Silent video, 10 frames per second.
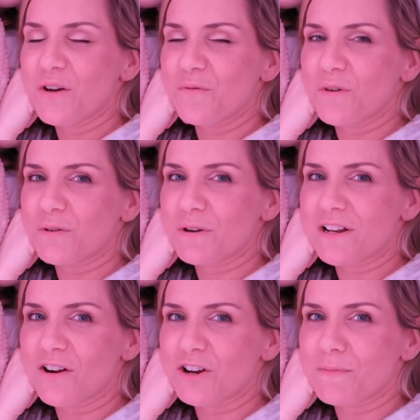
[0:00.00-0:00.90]
What are we
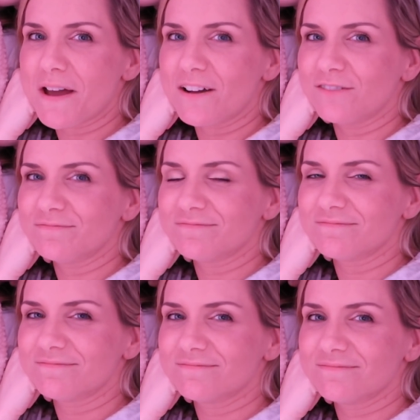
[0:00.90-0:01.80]
talking about?
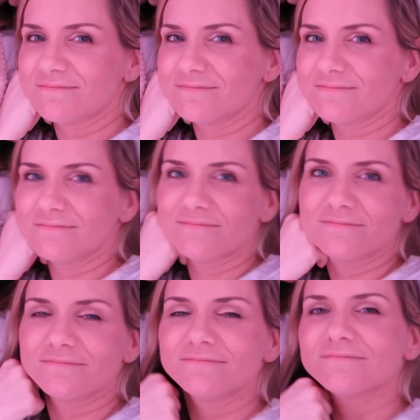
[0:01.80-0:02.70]
I was
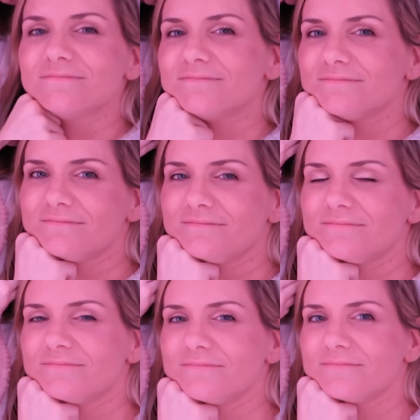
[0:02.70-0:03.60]
asking Mom
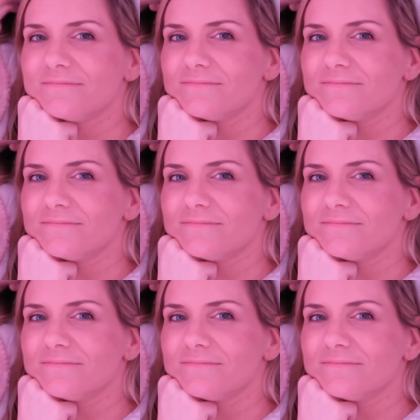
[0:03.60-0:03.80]
because I have a